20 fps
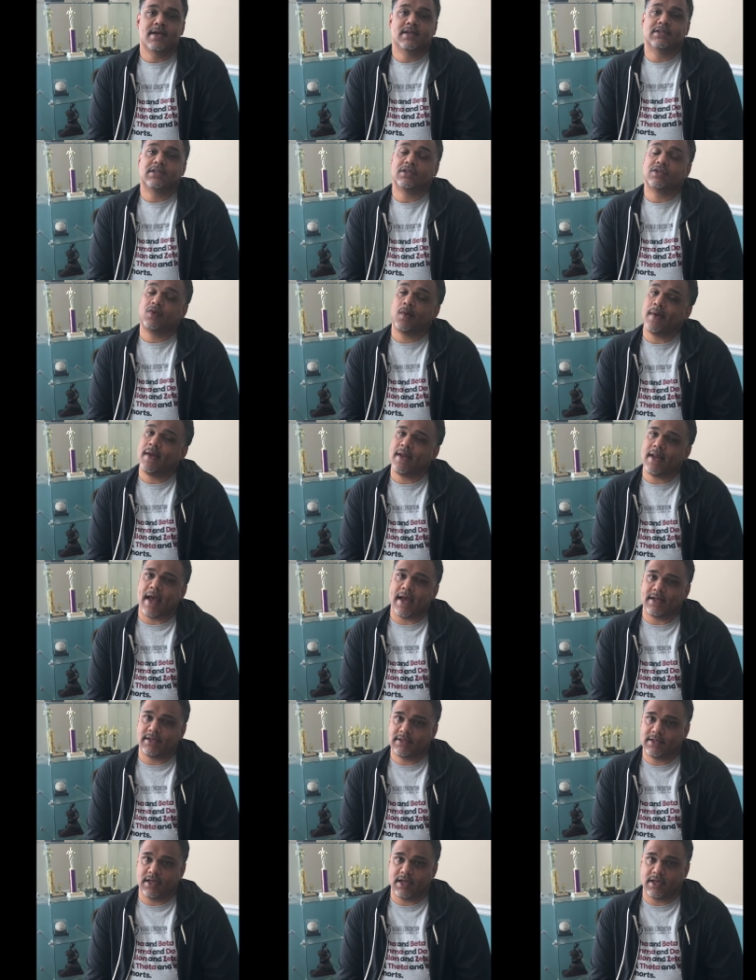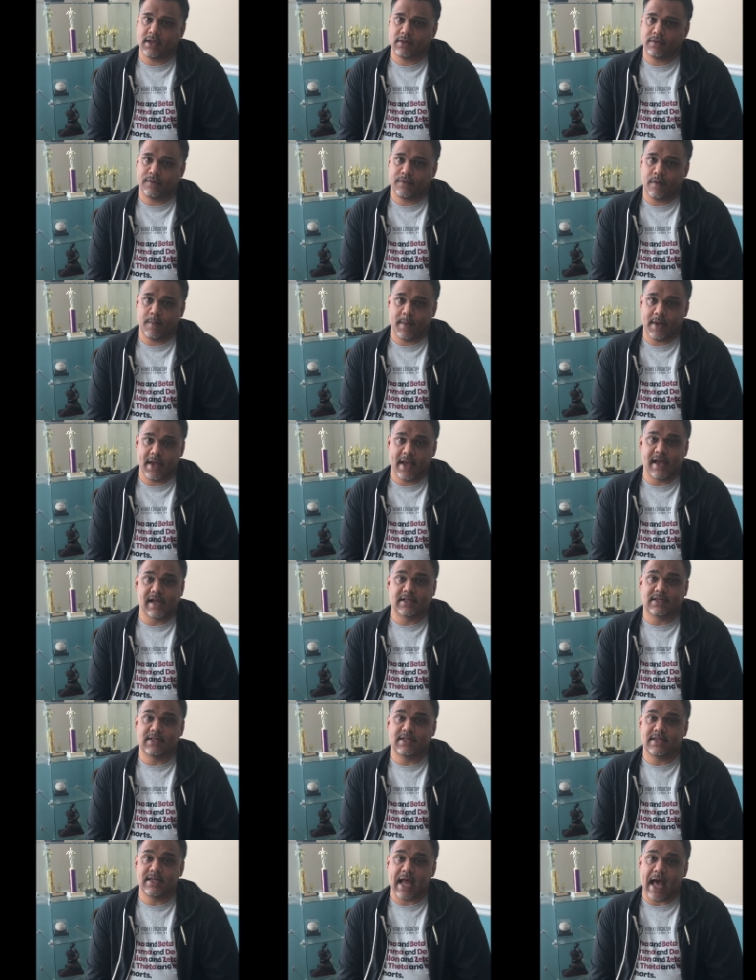So 2019 for me
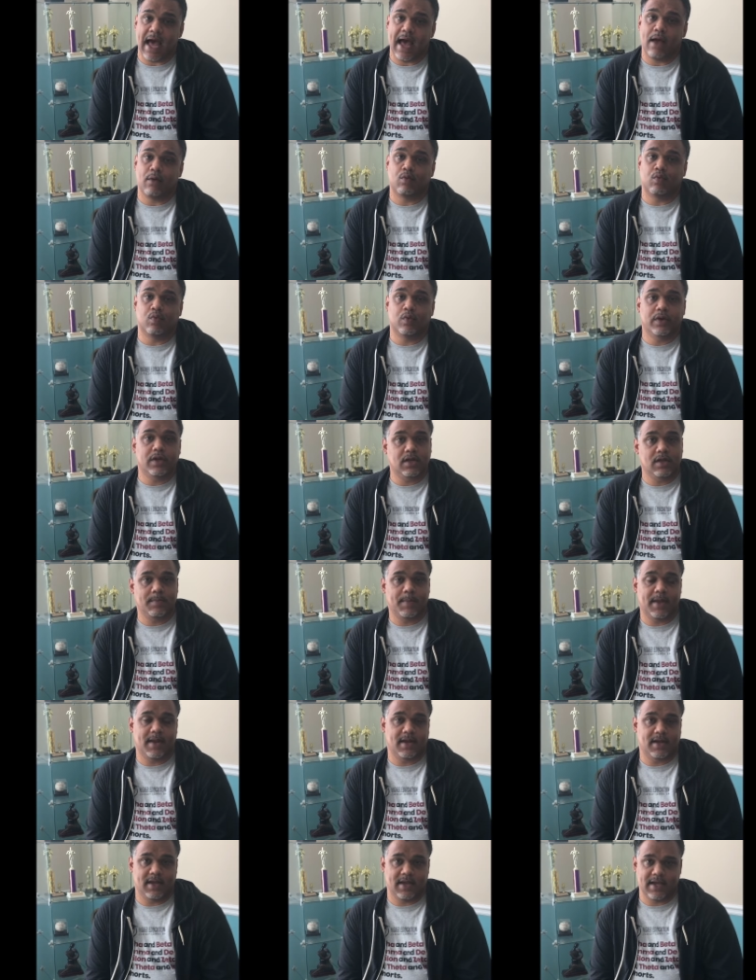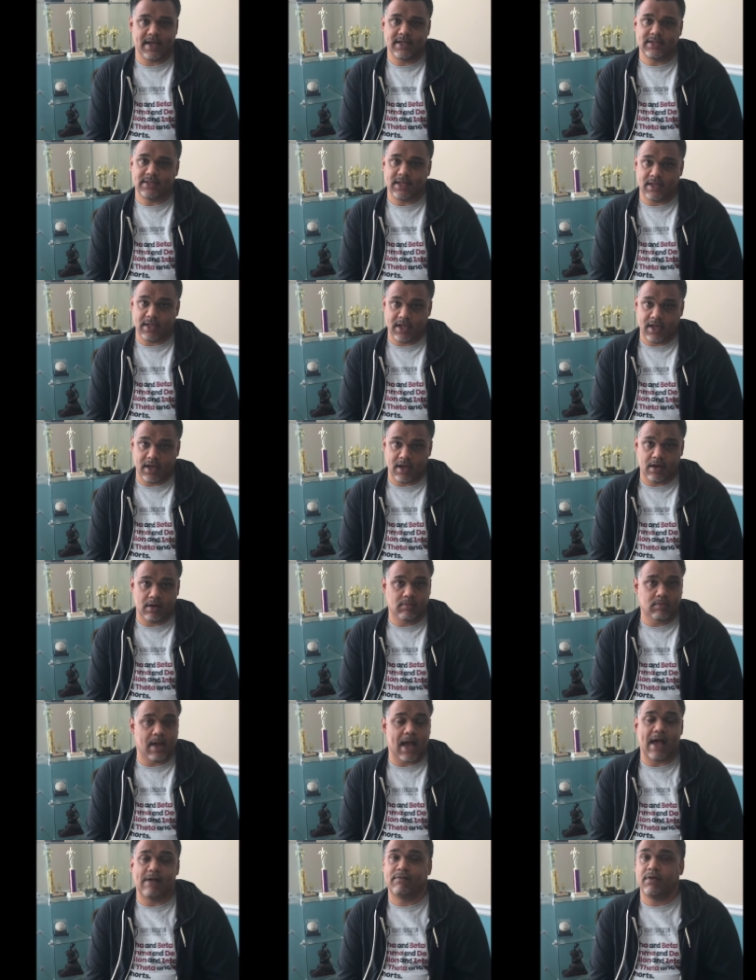has not really been an easy year.
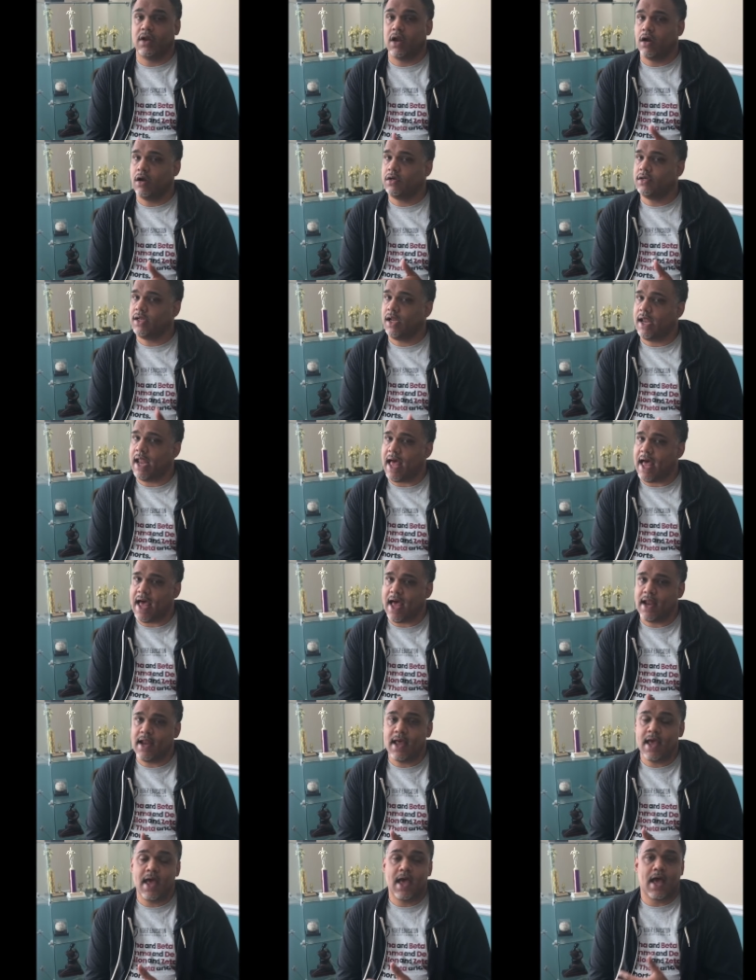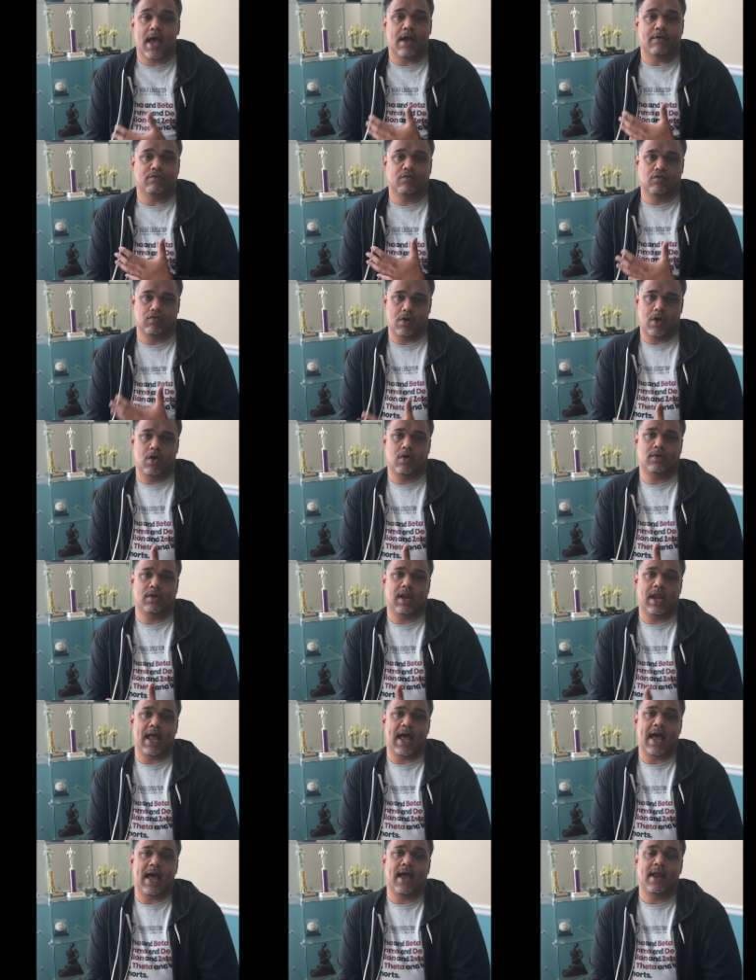I've learned a lot, I've grown a
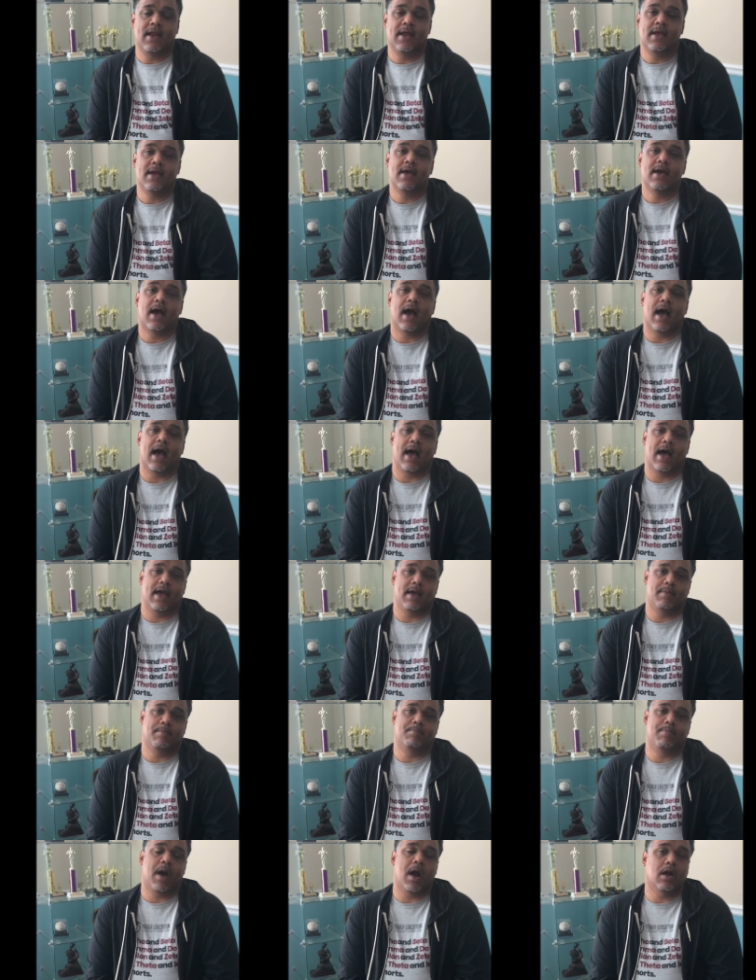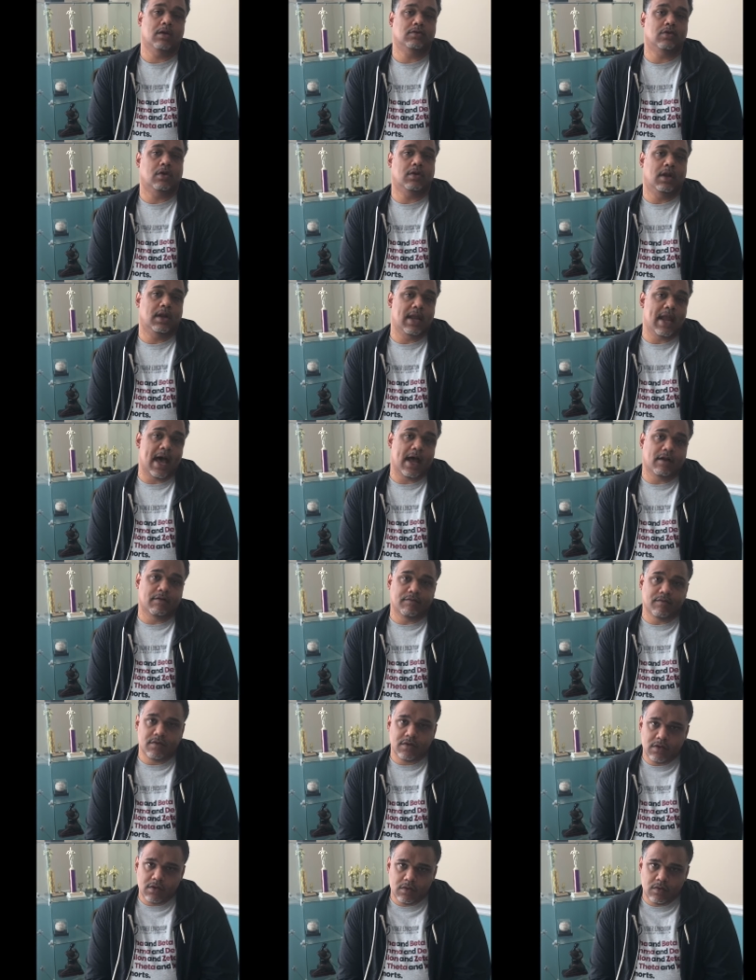lot, I embarked on a lot of
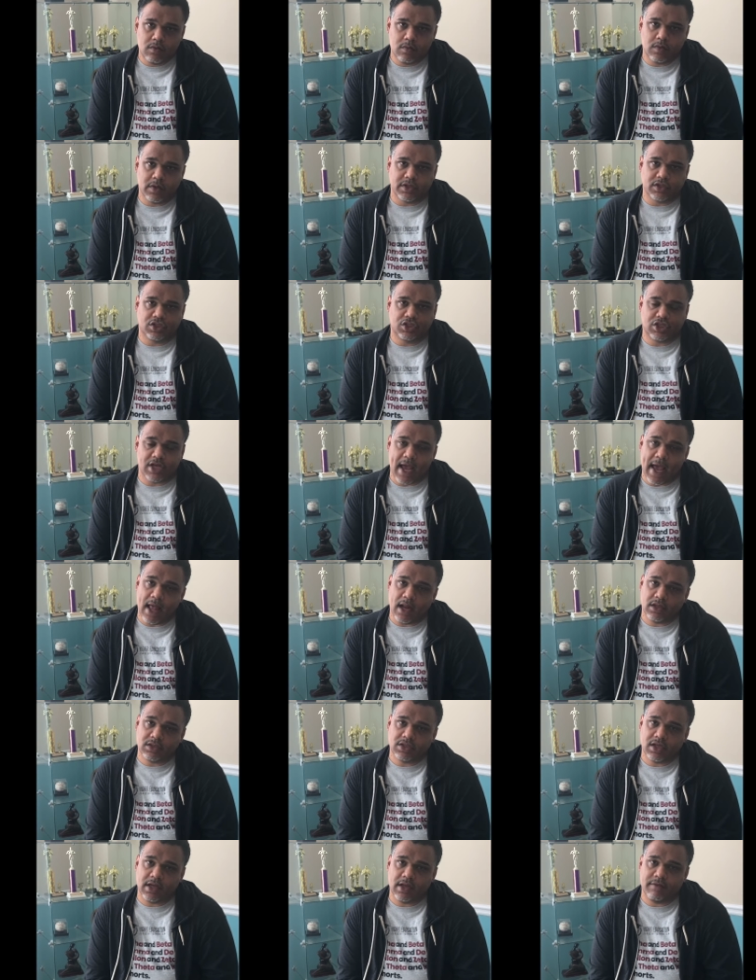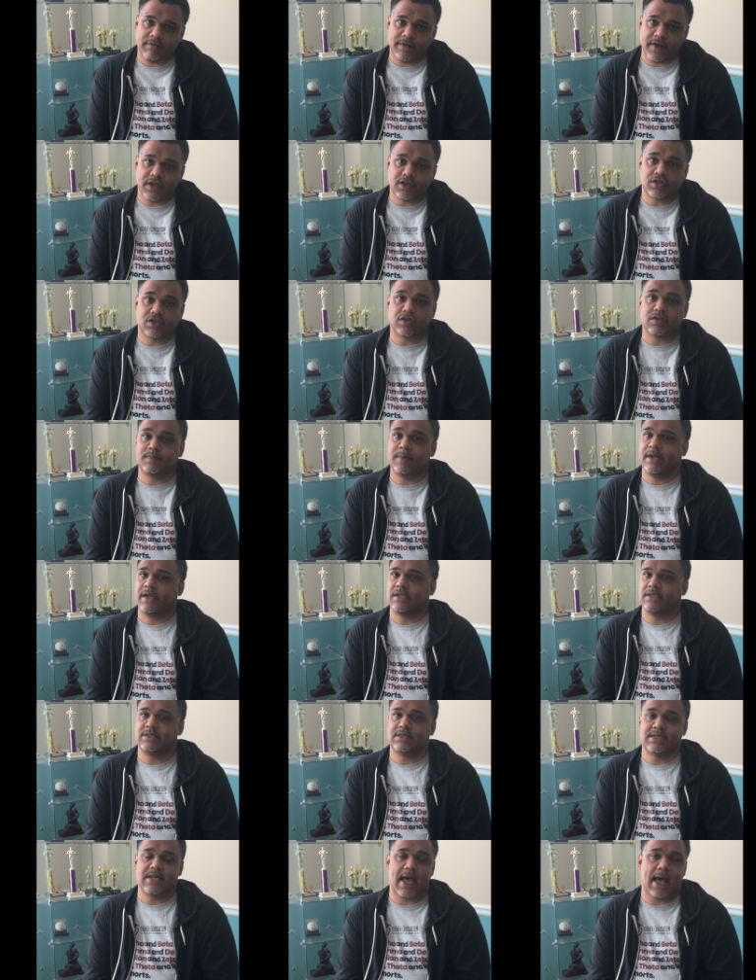new and challenging adventures, but
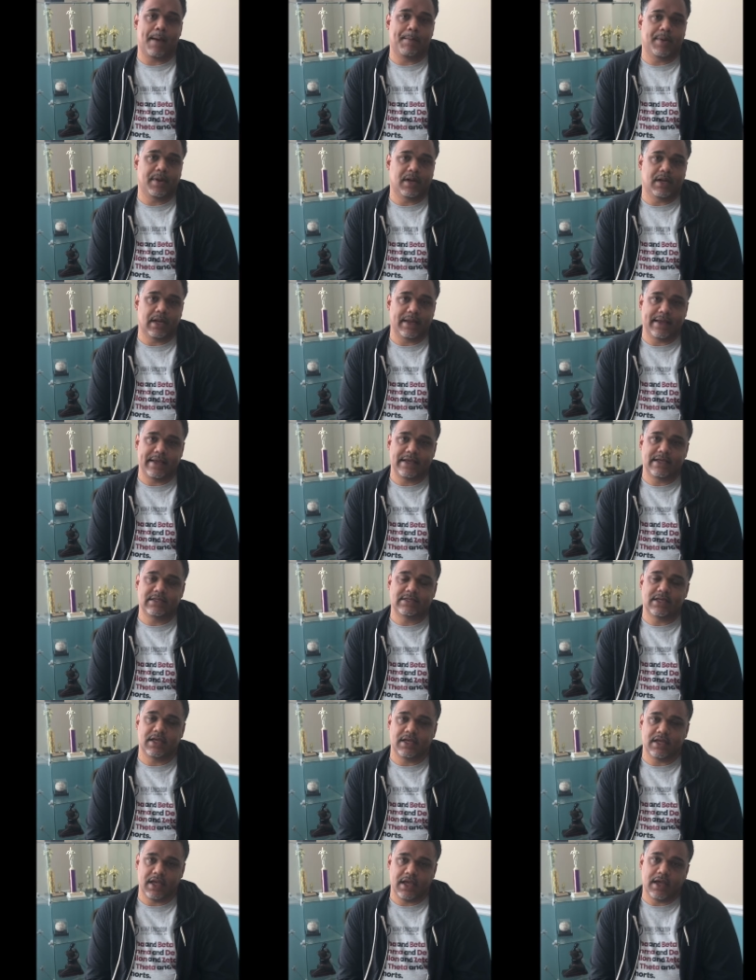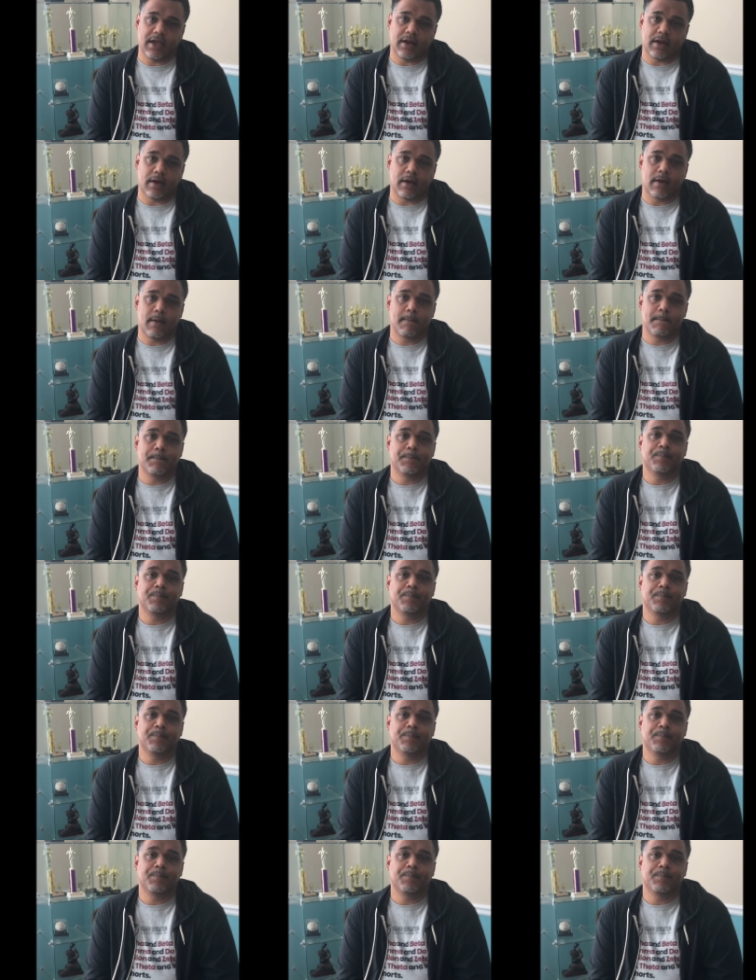it's not been an easy year